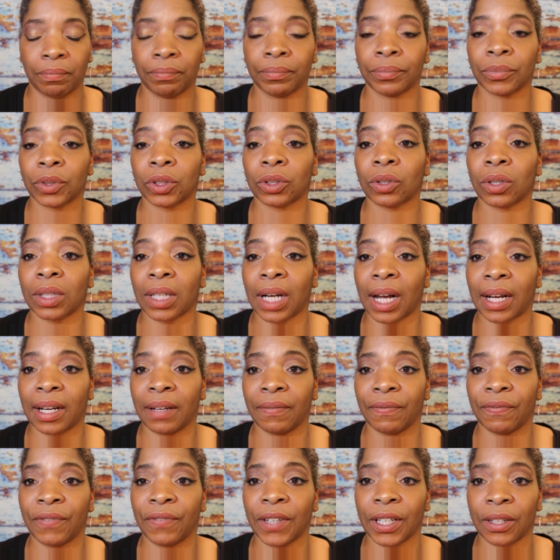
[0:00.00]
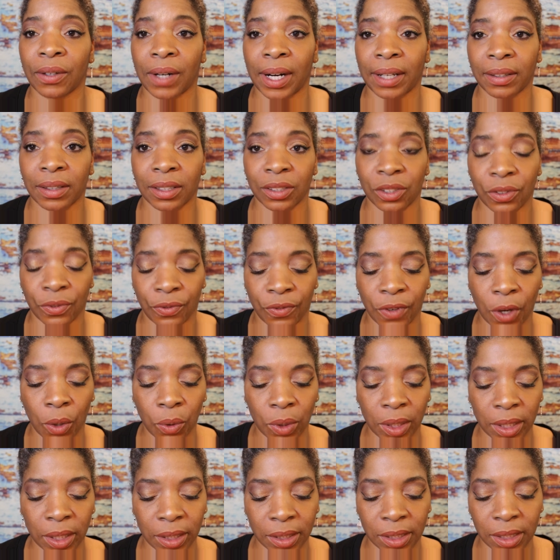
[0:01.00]
so that I can figure out this
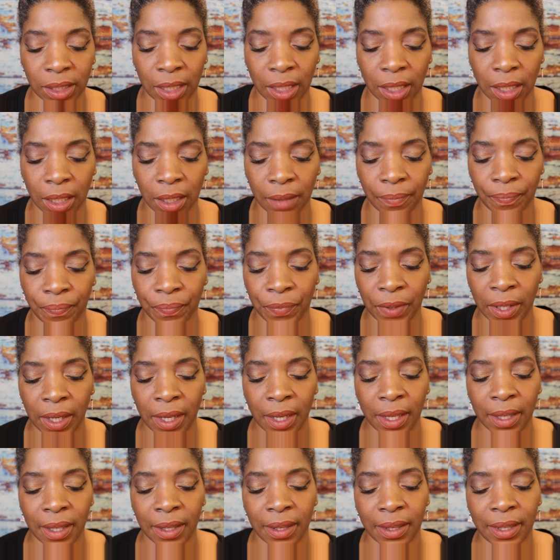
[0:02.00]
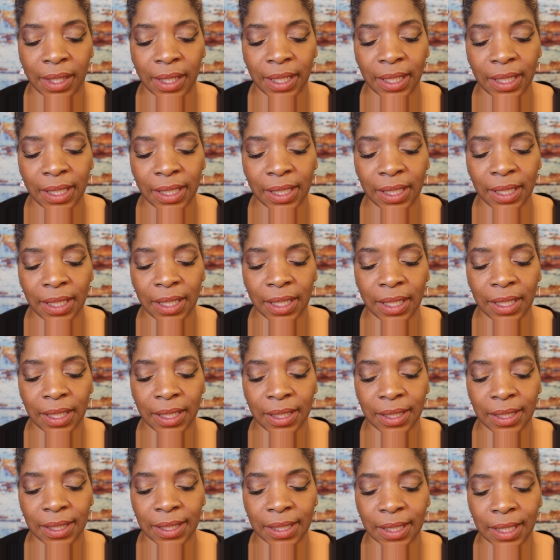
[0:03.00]
focusing.
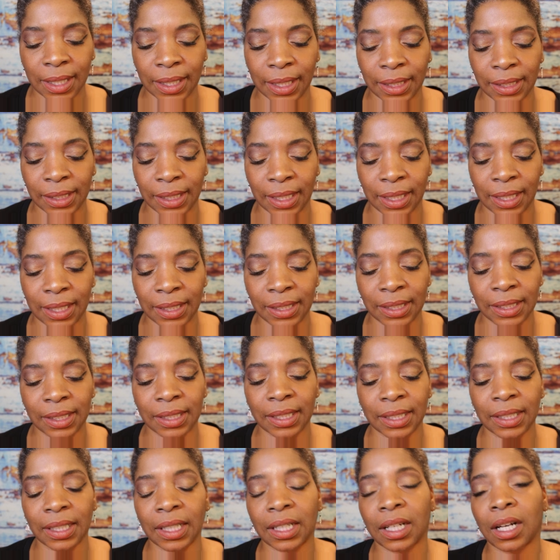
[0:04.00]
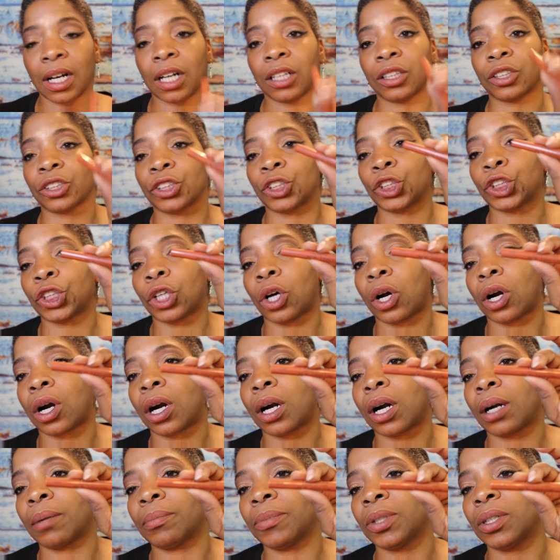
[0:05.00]
These, let's see, this is in the color
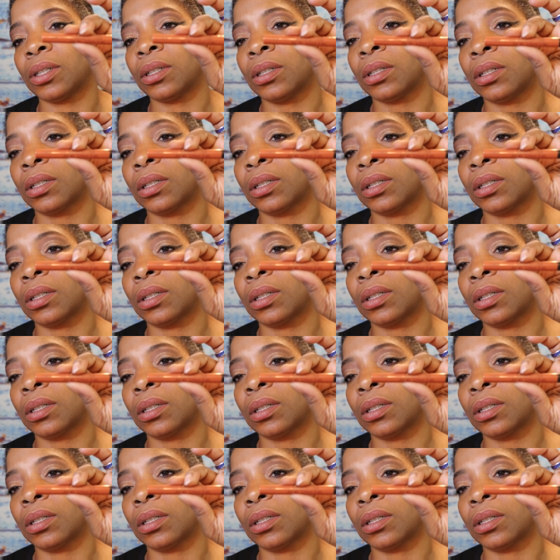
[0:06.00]
Charmed.